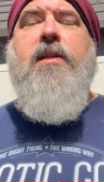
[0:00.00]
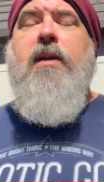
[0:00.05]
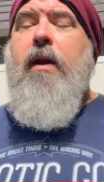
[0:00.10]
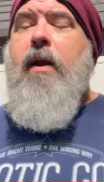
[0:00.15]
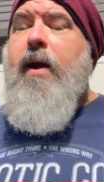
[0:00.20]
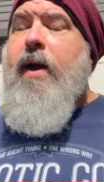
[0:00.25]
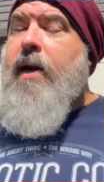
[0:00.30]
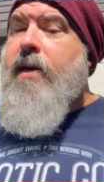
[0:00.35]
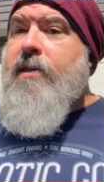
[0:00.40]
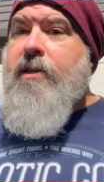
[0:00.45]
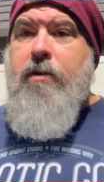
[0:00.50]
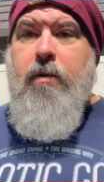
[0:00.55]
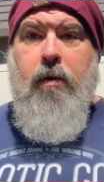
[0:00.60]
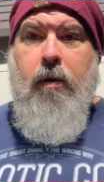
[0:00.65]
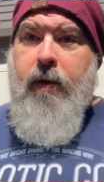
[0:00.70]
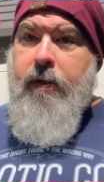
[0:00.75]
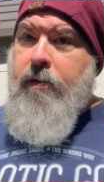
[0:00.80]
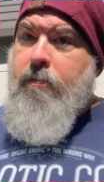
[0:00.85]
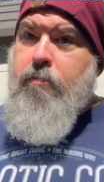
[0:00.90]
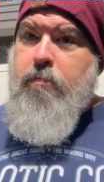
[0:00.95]
And I asked her,
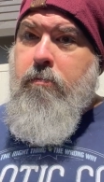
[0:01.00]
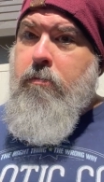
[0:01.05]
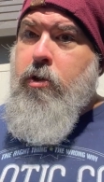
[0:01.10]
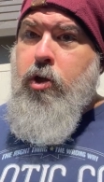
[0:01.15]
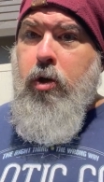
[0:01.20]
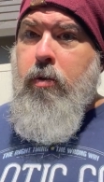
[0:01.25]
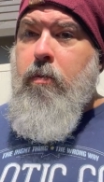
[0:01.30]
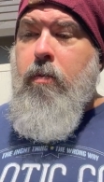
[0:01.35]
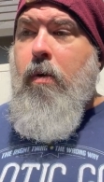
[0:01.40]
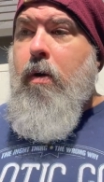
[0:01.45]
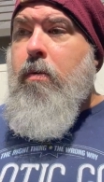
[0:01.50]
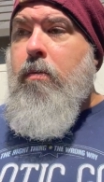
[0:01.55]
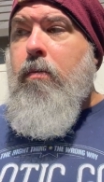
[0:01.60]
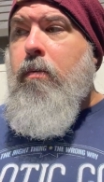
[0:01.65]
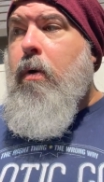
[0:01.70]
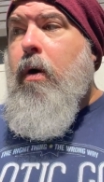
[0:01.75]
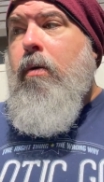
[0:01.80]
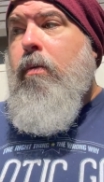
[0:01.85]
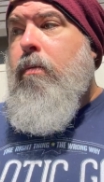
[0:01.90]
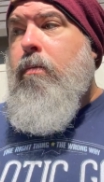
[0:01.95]
like, dude,
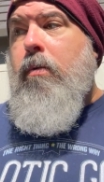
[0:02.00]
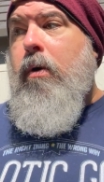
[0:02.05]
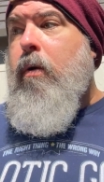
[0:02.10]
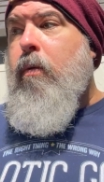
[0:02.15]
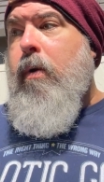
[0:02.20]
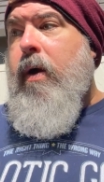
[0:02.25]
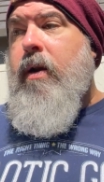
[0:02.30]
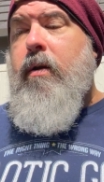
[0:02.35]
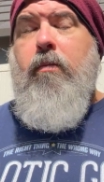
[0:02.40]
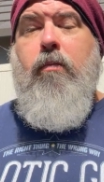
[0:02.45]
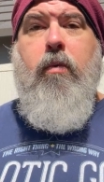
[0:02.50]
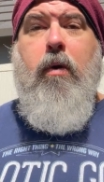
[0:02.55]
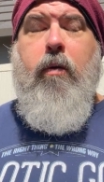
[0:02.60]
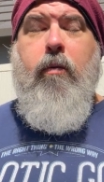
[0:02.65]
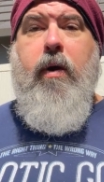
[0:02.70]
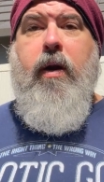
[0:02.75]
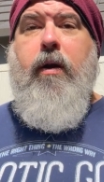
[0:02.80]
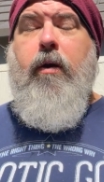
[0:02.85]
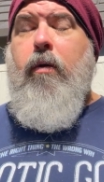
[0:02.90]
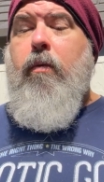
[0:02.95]
what do I
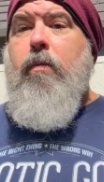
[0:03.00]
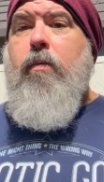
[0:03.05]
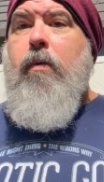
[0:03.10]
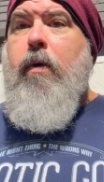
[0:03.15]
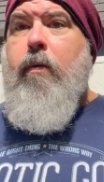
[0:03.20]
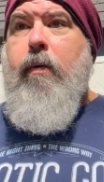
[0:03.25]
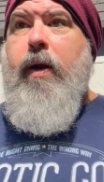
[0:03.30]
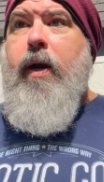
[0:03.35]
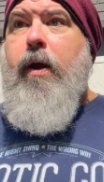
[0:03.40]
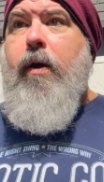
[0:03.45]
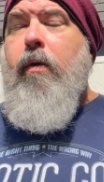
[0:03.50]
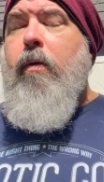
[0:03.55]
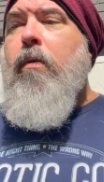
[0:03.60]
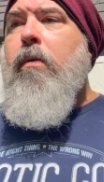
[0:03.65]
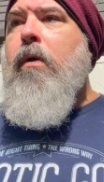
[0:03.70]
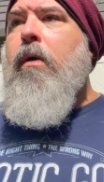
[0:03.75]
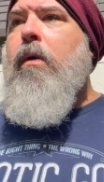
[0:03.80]
do? What do I do?